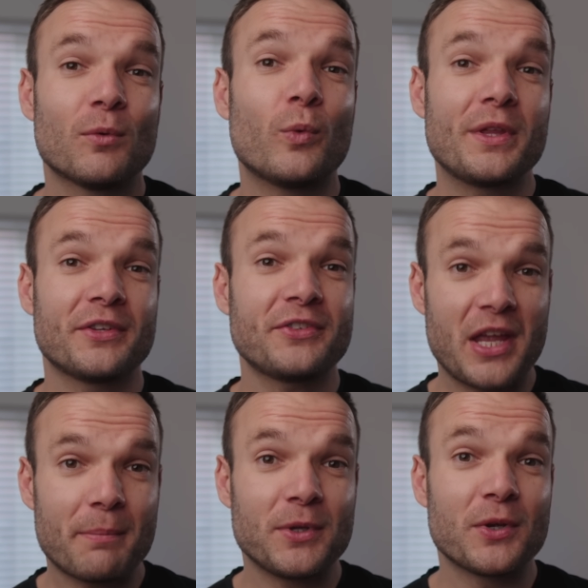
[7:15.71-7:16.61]
With a
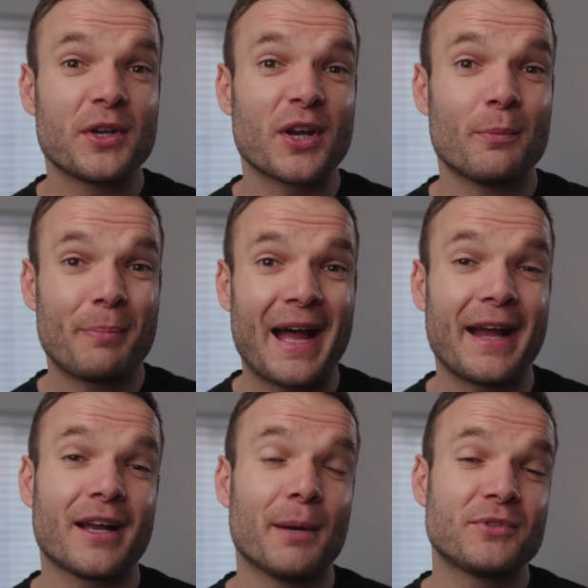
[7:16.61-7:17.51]
SIPP, you can go
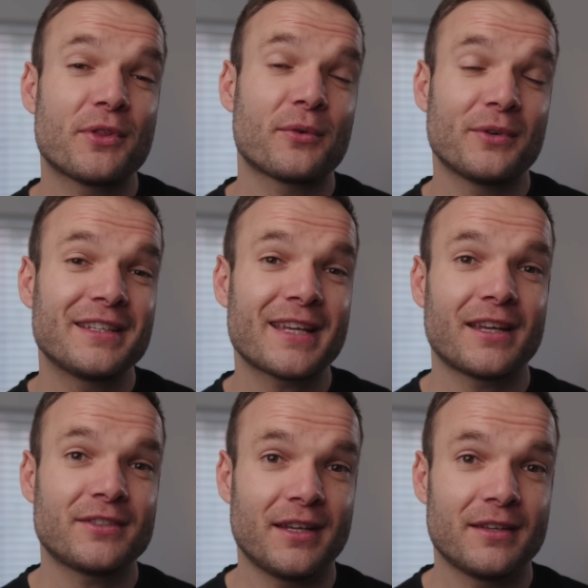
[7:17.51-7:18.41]
back up to 3
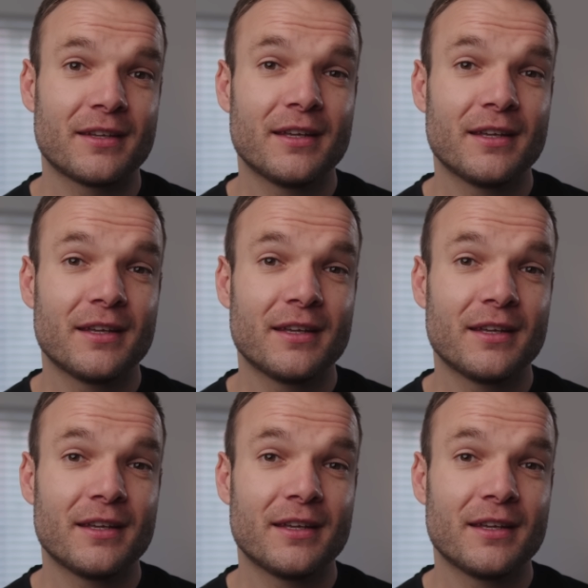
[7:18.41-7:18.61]
tax years.